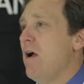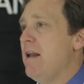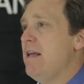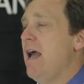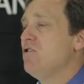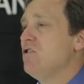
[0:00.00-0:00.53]

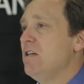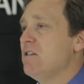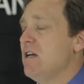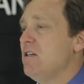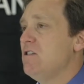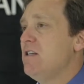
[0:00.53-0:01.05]
radiation
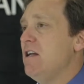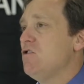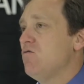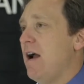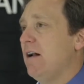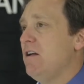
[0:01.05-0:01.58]
is sent
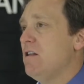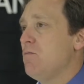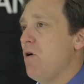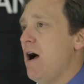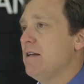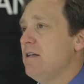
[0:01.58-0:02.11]
directly in the
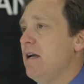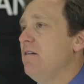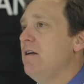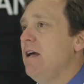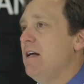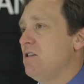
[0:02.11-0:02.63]
prostate.
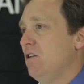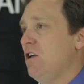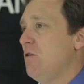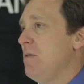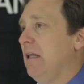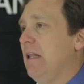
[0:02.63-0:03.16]
It's a
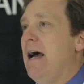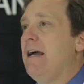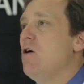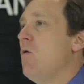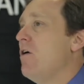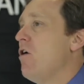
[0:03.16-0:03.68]
little bit
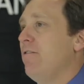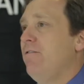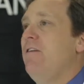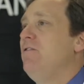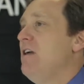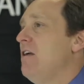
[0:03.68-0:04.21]
like going on a
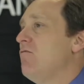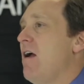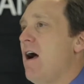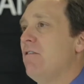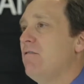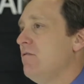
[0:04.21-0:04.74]

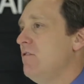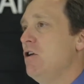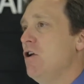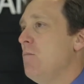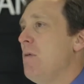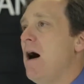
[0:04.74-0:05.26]
15-round,